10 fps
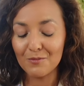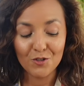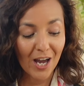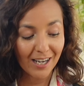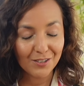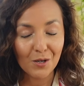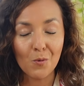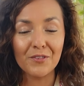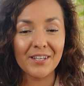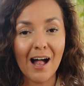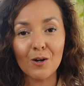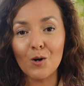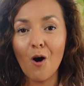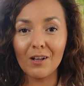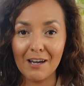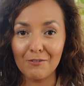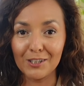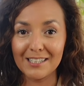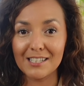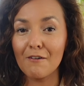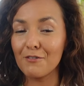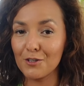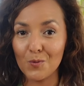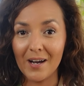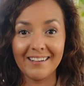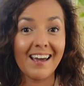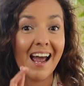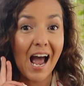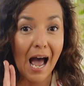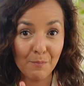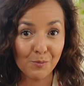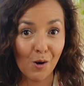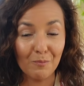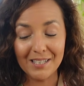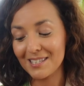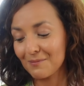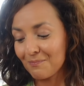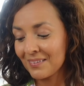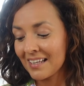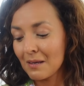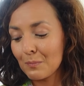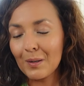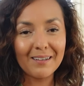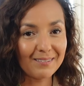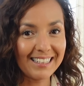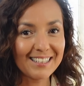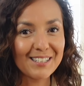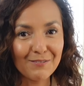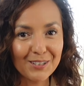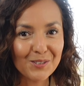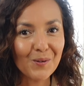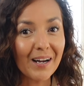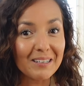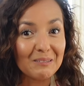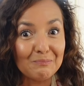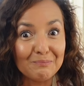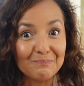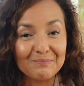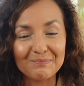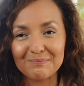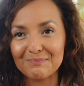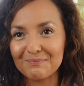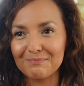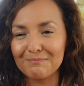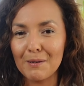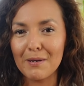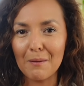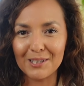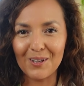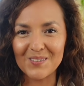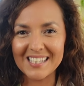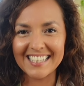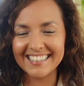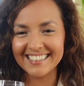checked what the alcohol level is of this wine, I promise, but let's give it a try. Maybe I'm close.